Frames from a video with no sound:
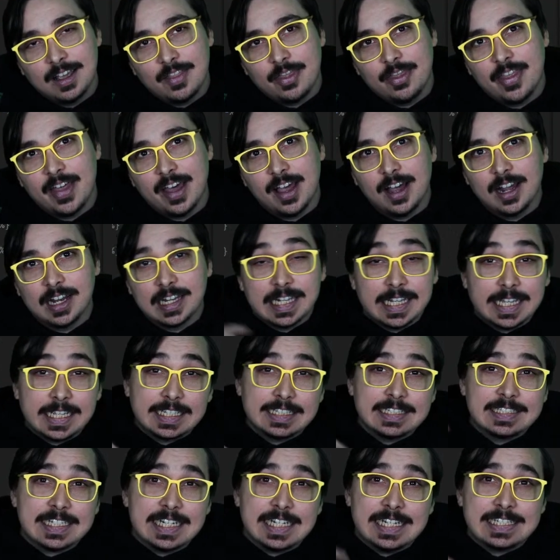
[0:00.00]
the link
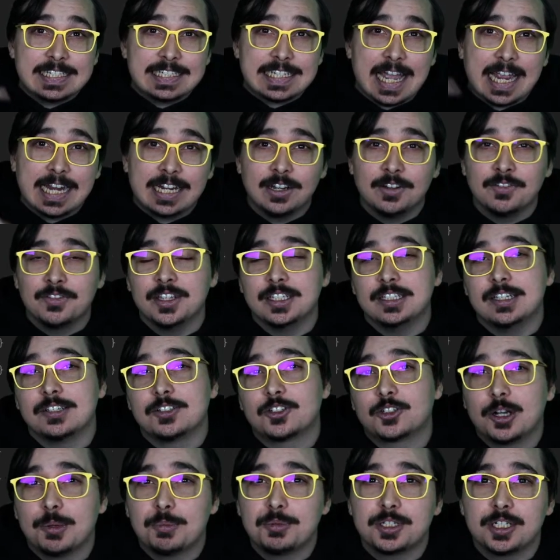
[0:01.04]
is inside of the
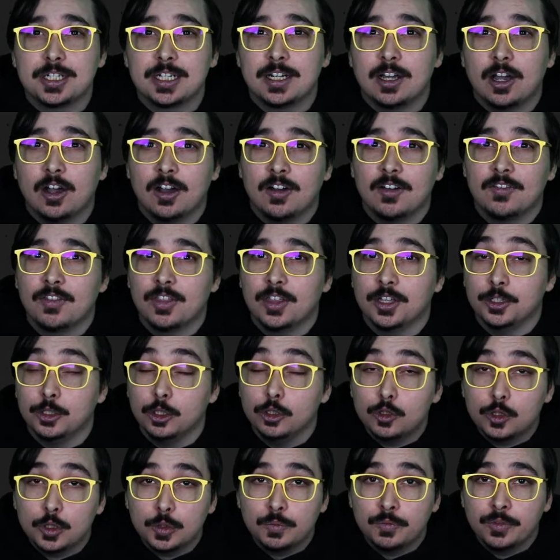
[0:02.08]
description of the
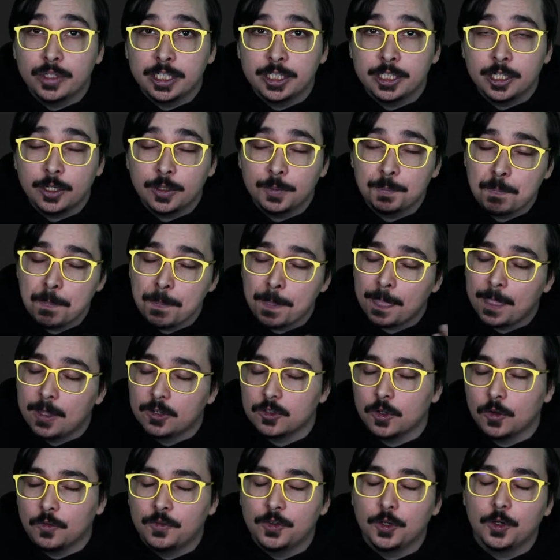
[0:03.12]
YouTube video.
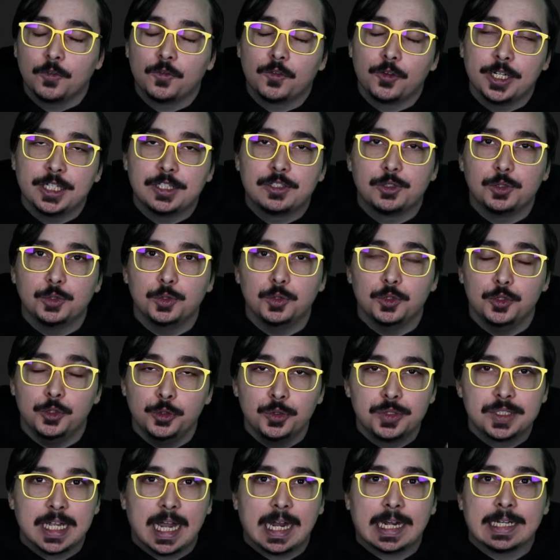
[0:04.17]
So feel free to
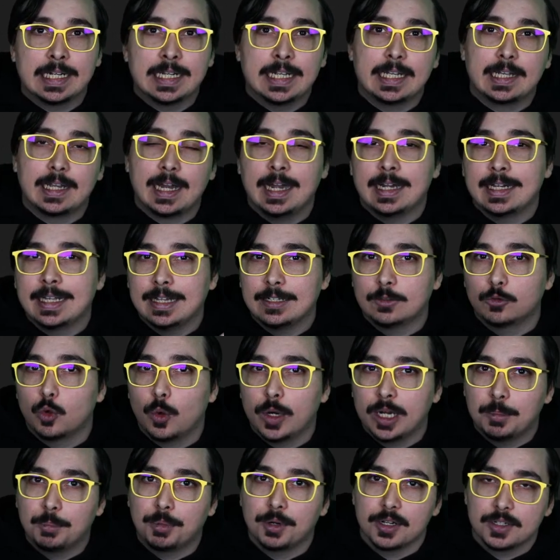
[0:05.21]
use that link and get
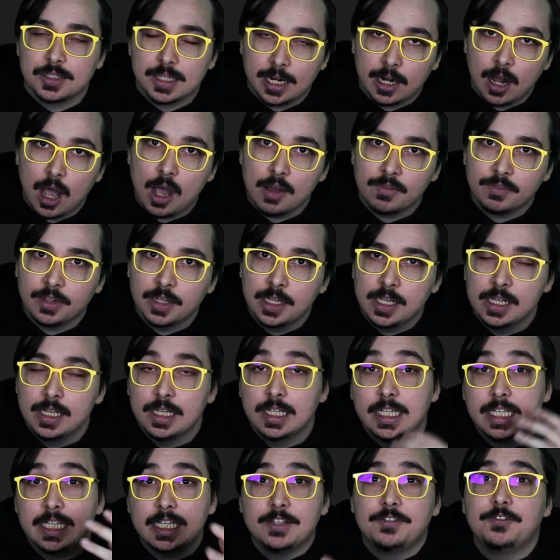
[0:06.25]
20% off.
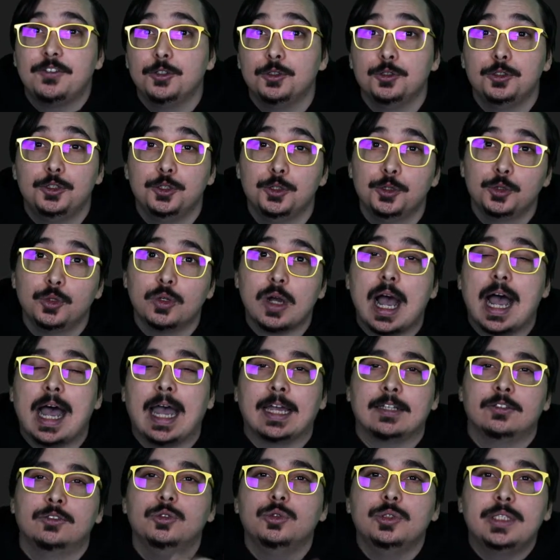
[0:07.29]
If you do,
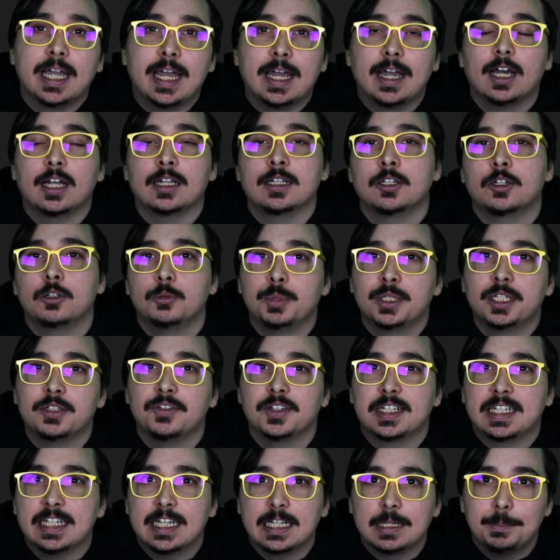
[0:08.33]
I do get a little bit of
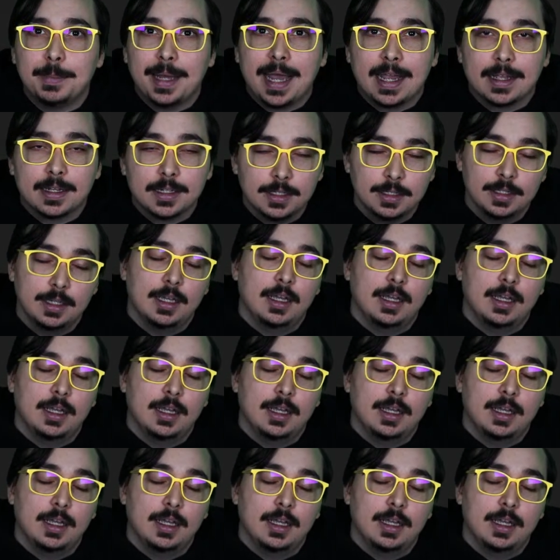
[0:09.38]
a kickback,